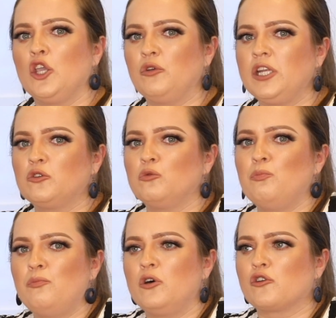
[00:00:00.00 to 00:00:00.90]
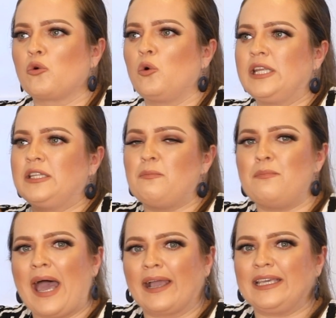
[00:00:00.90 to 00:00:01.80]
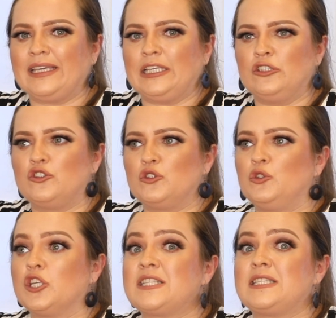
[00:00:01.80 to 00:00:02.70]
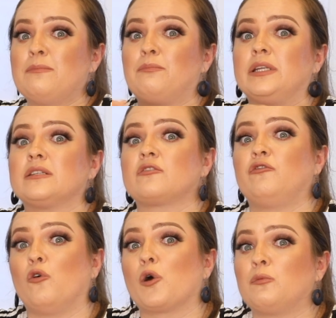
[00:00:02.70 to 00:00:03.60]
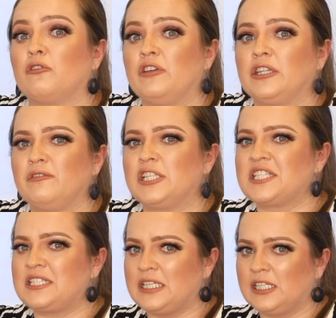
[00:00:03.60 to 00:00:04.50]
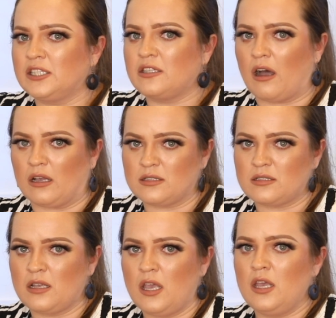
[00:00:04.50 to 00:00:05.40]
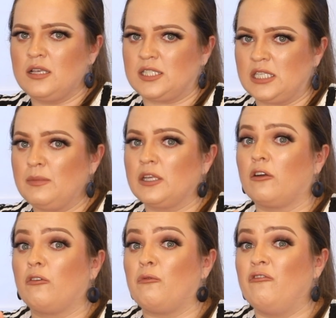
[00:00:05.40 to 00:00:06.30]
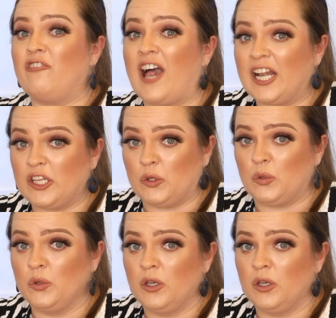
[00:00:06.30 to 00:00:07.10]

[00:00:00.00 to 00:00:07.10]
You need to roll it back into the simplest form of it, which still does similar value